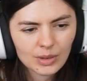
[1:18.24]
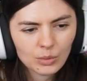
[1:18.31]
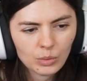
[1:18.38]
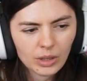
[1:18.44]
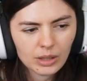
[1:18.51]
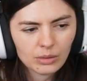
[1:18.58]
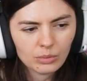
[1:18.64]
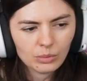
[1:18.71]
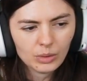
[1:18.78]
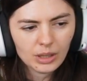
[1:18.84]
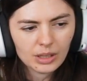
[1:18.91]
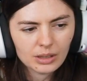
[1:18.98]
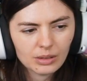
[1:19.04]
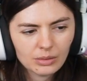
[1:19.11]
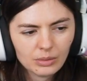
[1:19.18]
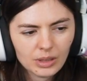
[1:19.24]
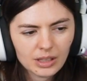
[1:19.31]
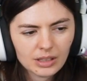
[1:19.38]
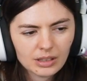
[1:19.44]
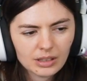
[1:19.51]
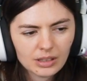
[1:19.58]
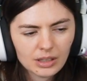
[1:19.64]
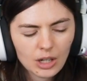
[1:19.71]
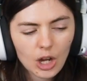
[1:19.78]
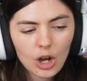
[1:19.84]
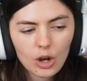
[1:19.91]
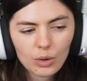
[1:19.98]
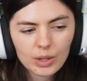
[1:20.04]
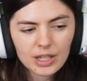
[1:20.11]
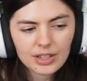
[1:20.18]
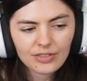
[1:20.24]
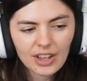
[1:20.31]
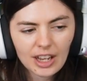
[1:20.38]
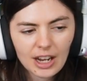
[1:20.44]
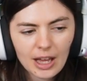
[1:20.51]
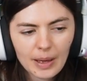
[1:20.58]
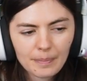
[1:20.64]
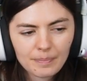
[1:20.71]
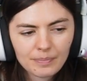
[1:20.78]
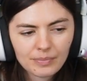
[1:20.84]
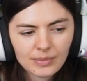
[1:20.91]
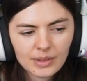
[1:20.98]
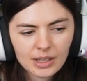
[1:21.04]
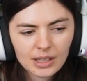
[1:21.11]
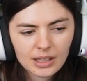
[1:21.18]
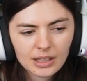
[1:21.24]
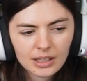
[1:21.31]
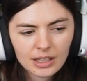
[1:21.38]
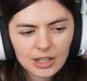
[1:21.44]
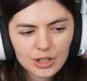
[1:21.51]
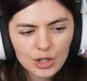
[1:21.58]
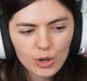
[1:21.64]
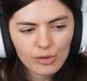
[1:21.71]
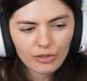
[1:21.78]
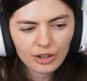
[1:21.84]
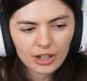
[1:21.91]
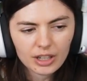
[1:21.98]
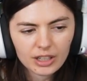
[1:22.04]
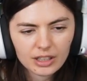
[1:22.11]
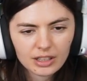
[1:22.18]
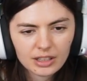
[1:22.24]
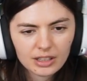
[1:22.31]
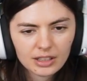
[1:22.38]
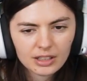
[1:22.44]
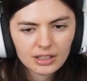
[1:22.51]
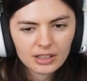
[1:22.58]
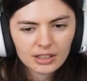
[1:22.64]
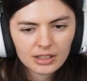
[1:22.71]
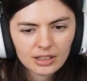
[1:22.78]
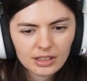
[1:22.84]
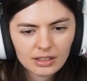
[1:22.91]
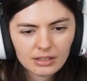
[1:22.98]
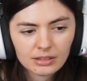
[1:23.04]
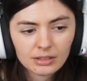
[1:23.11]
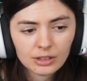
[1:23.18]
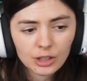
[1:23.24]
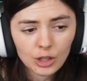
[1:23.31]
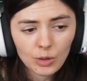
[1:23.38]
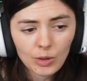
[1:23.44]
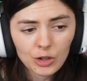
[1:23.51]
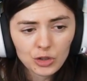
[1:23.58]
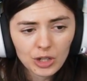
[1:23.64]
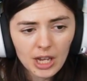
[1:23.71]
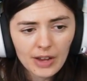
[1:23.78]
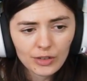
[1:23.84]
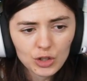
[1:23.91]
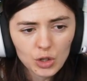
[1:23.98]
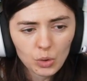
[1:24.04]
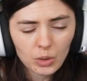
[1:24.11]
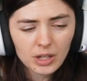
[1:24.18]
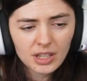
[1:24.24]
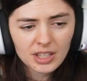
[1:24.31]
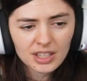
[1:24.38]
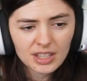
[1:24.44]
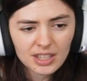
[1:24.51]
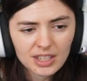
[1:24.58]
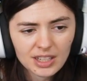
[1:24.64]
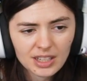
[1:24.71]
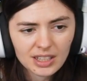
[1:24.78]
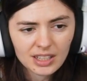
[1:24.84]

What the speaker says: Run, run, run. Oh, he's fed up. He's over it. You actually have a choice?